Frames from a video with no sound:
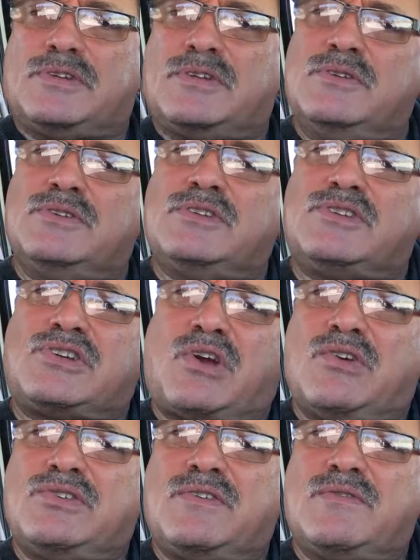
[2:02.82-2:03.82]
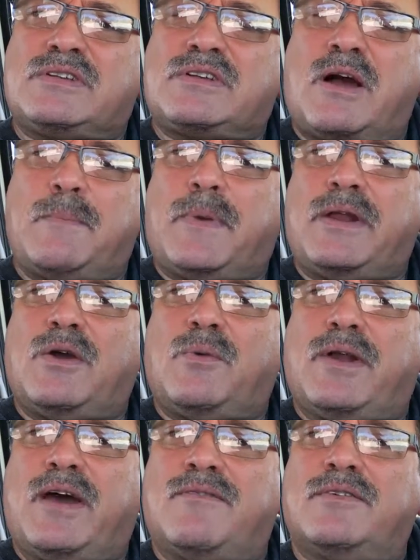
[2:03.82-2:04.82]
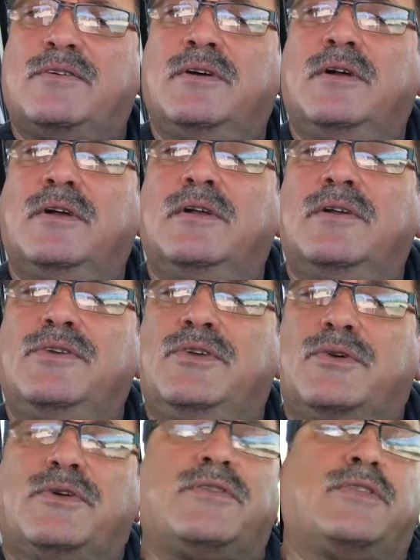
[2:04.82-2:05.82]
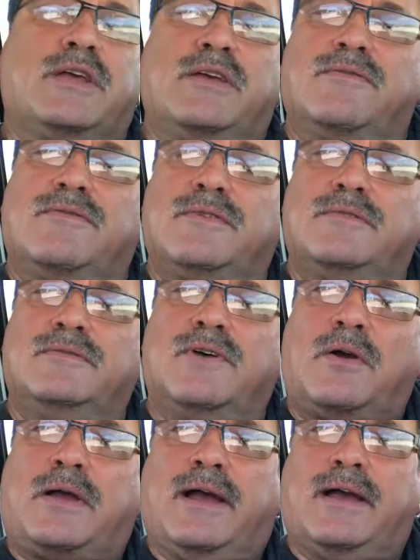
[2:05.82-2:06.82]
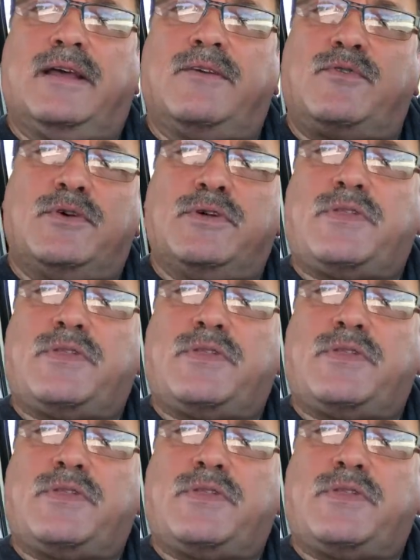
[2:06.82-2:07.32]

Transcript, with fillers: person who's in charge of this company or whatever, you're a thief, okay? And if